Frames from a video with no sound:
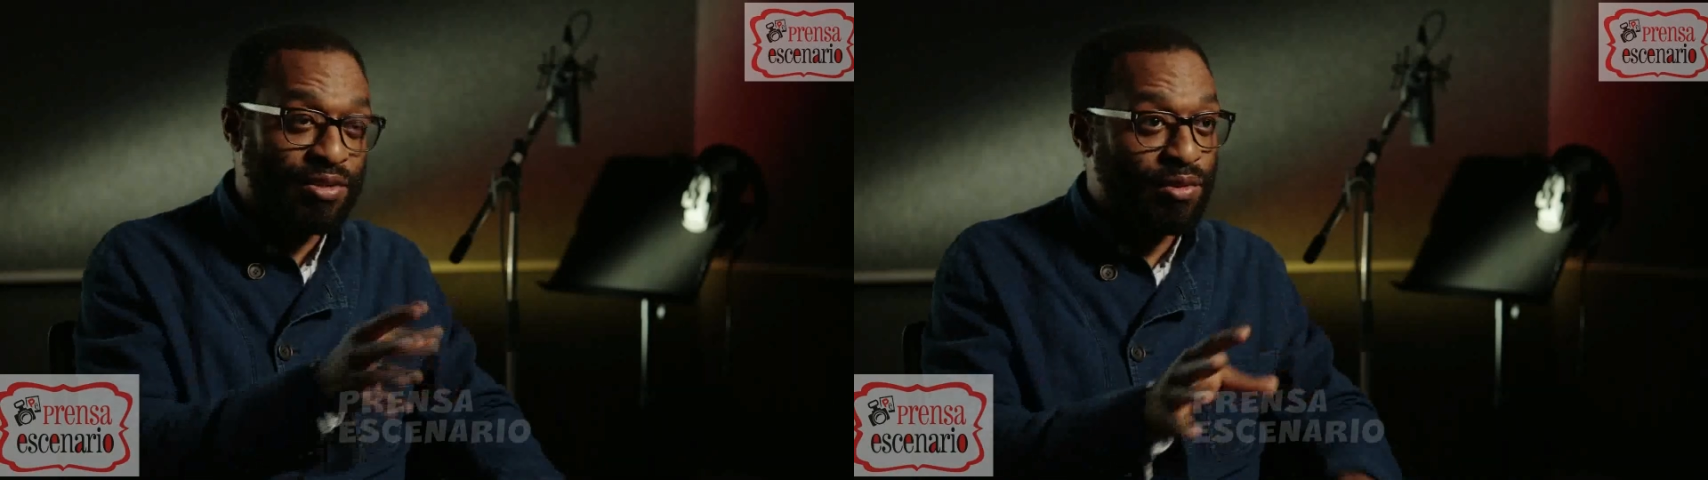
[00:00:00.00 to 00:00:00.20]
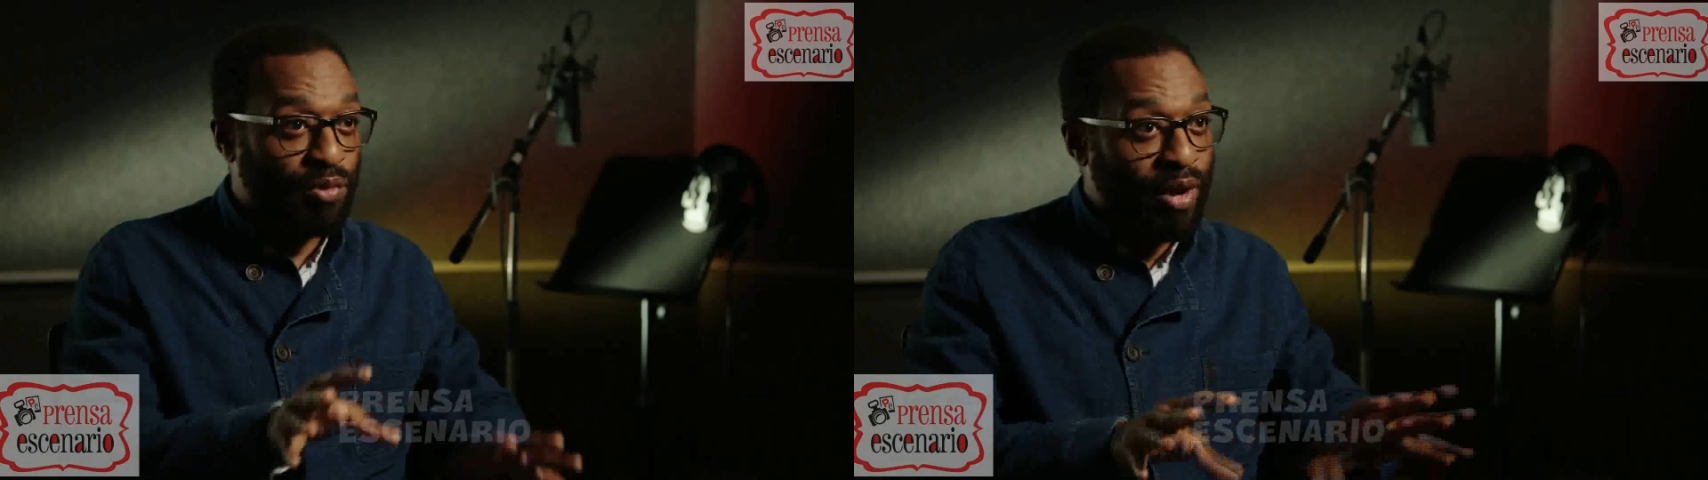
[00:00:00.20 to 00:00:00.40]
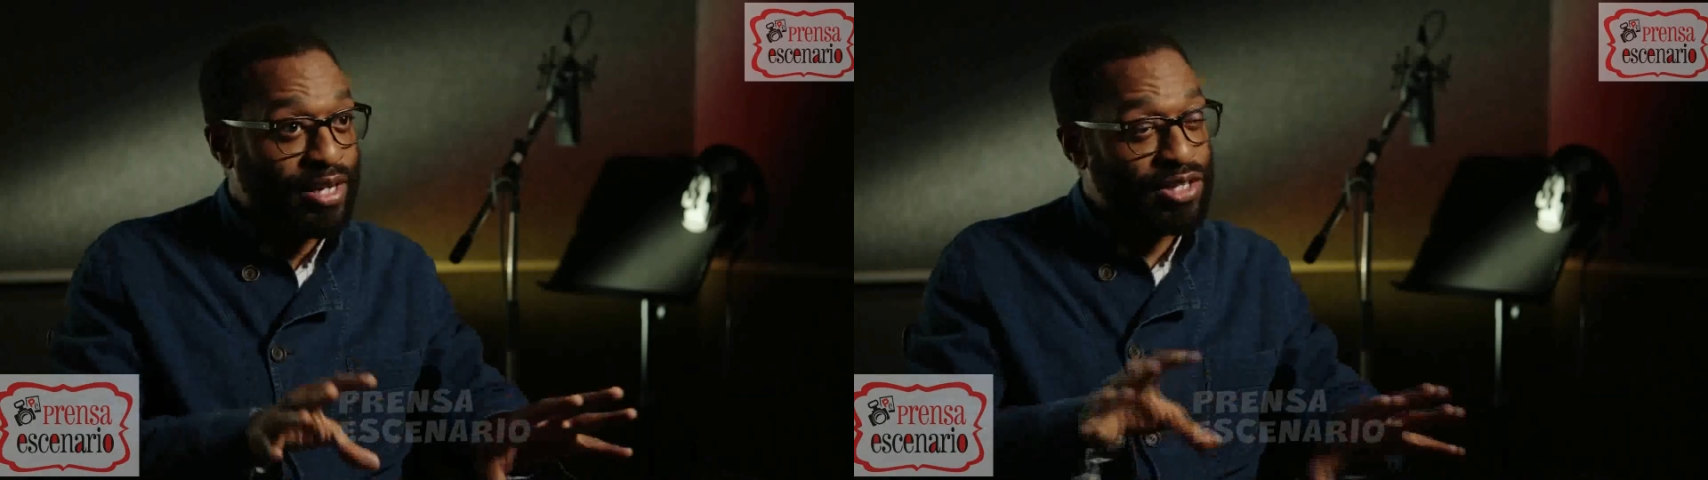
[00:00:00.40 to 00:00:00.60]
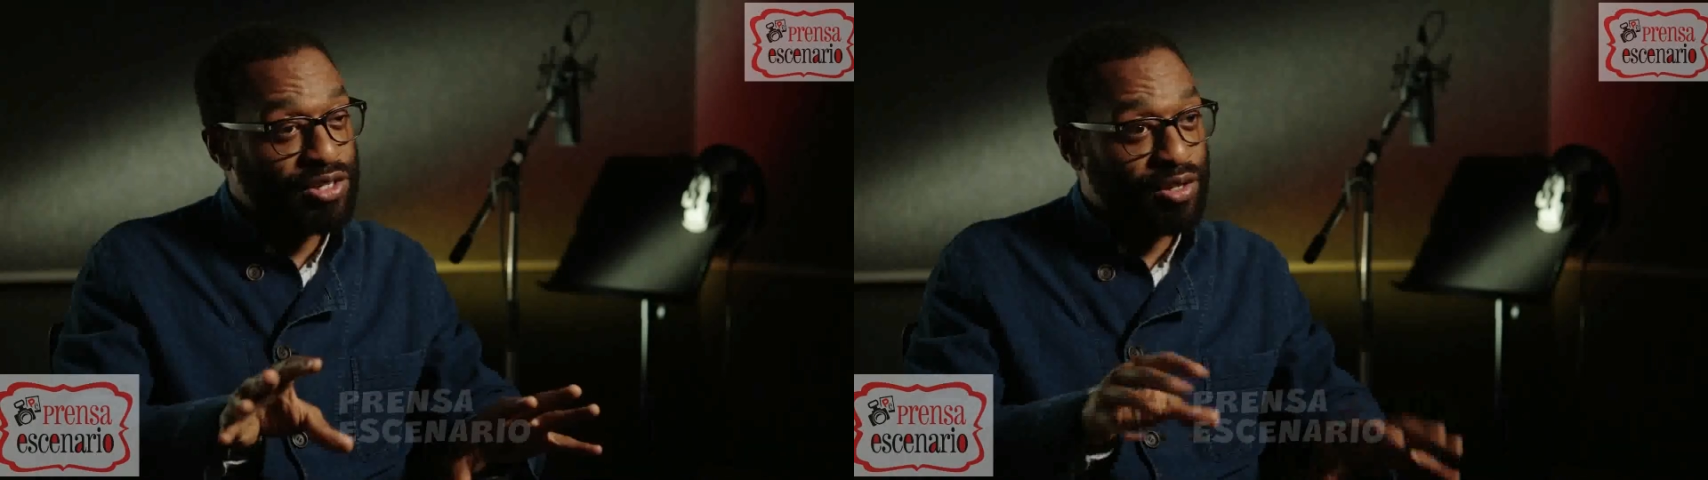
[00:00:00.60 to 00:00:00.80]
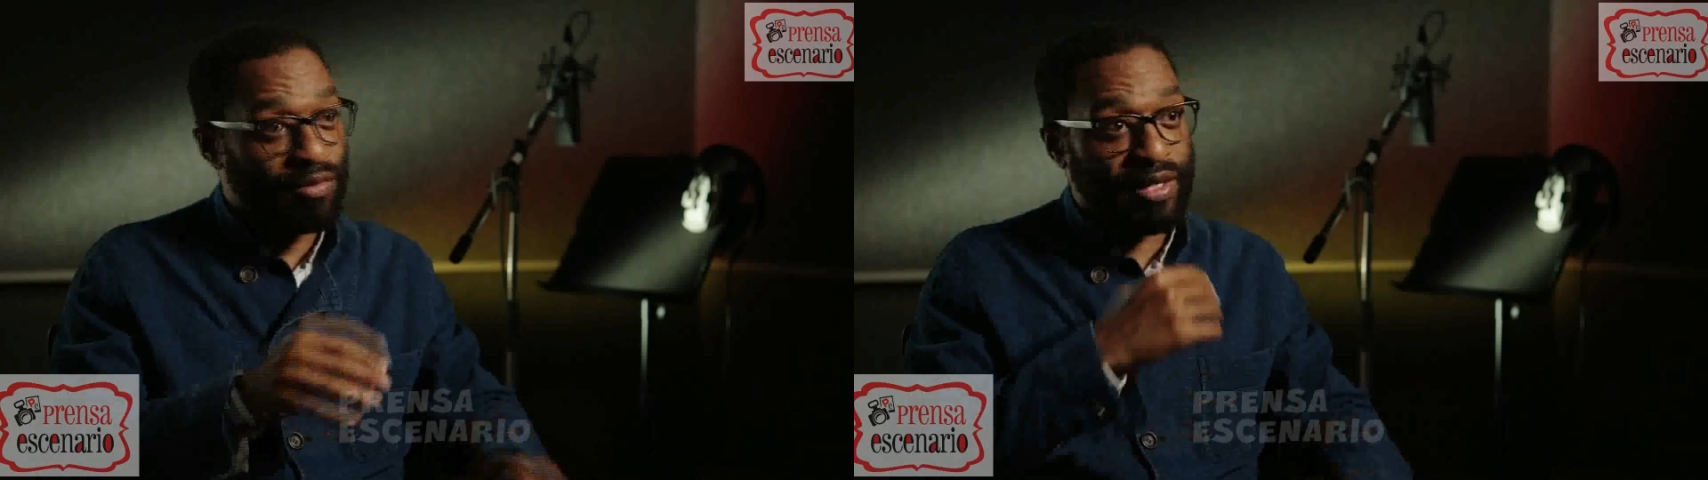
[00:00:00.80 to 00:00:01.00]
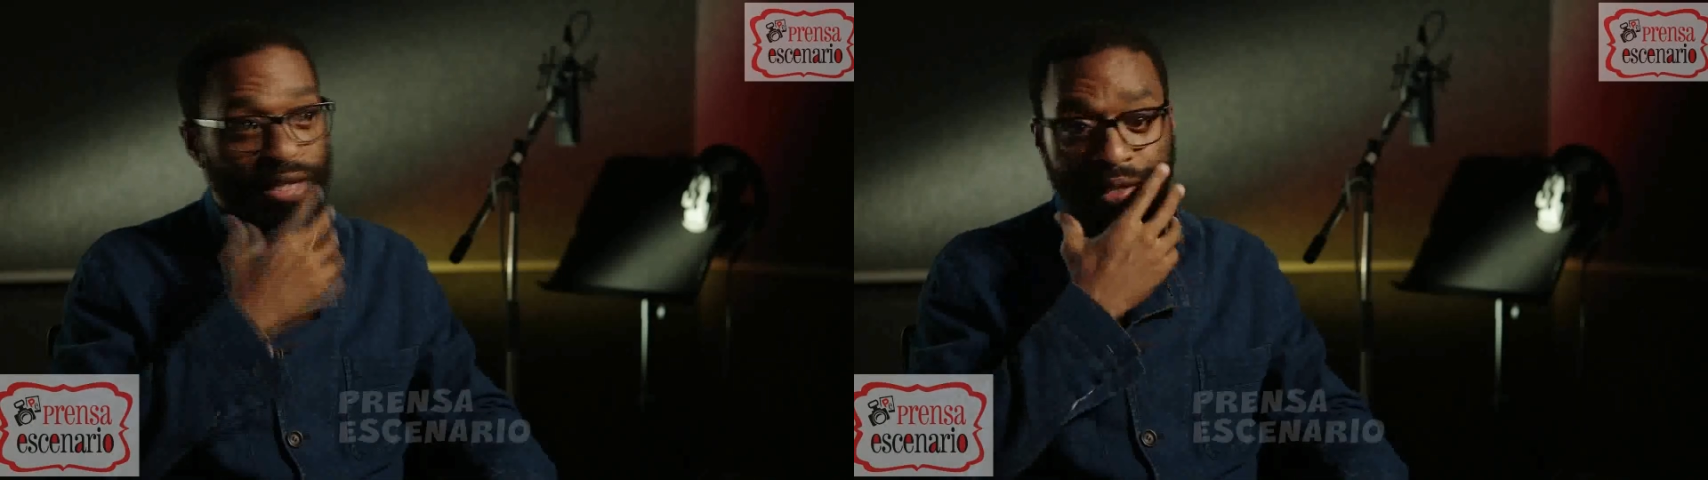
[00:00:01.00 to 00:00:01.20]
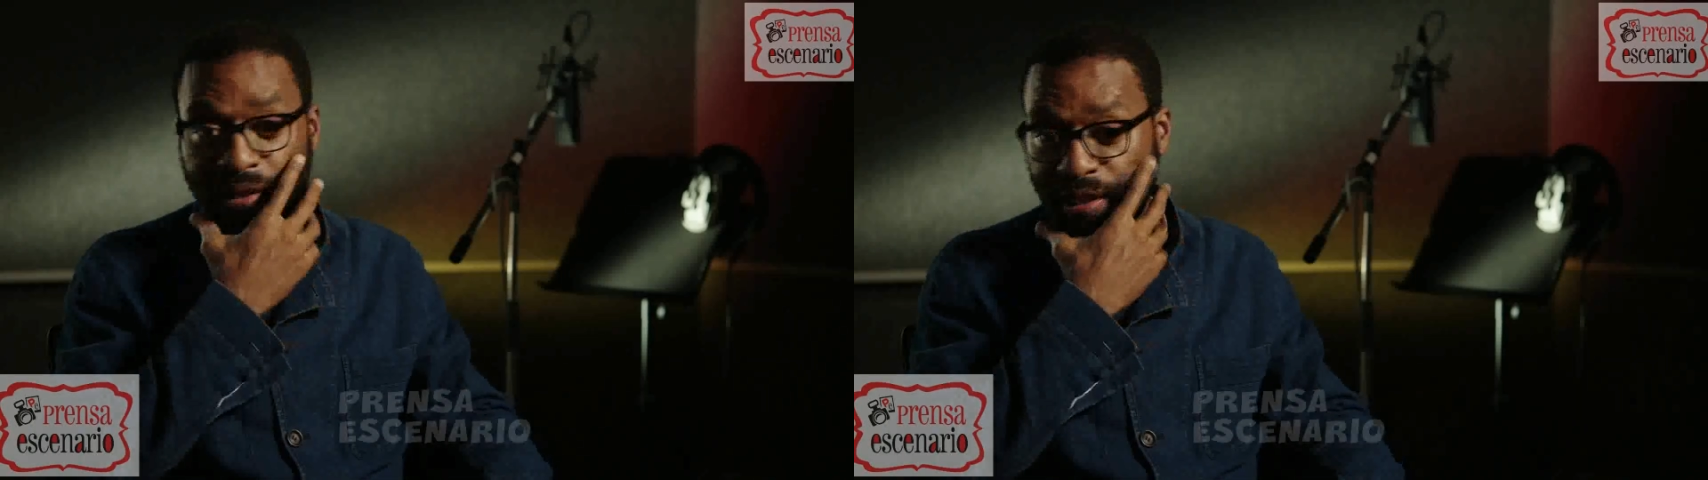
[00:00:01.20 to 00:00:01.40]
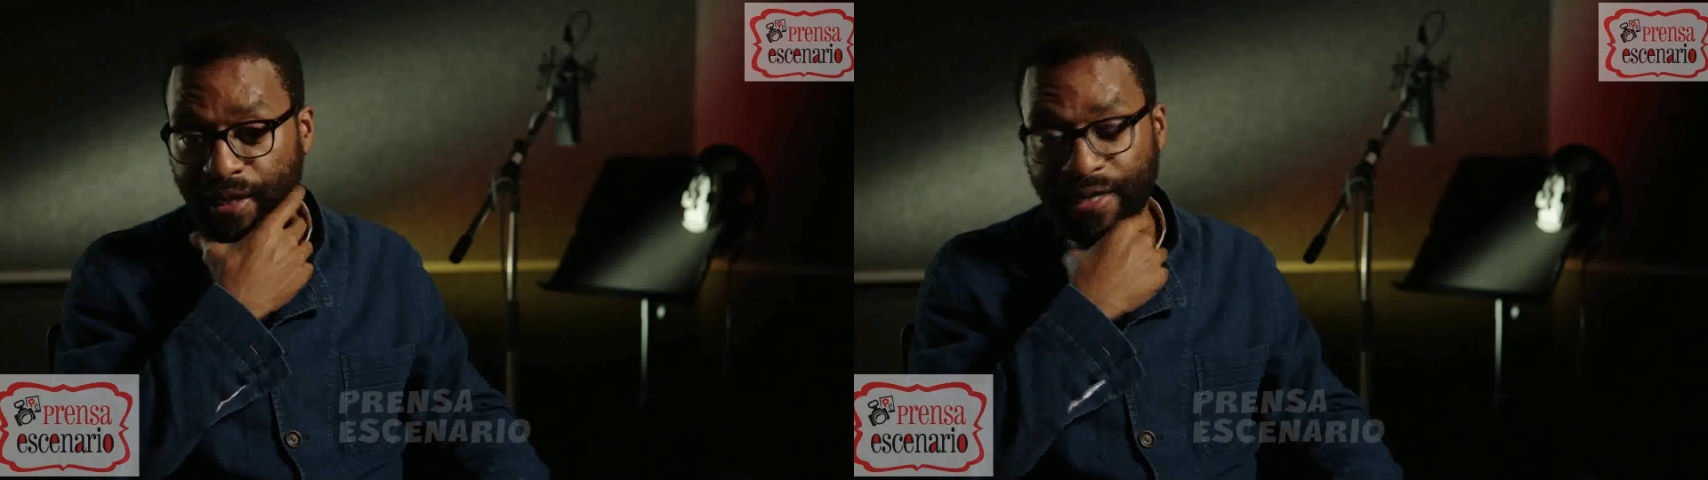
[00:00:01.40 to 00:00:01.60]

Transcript: and the ranges of it, and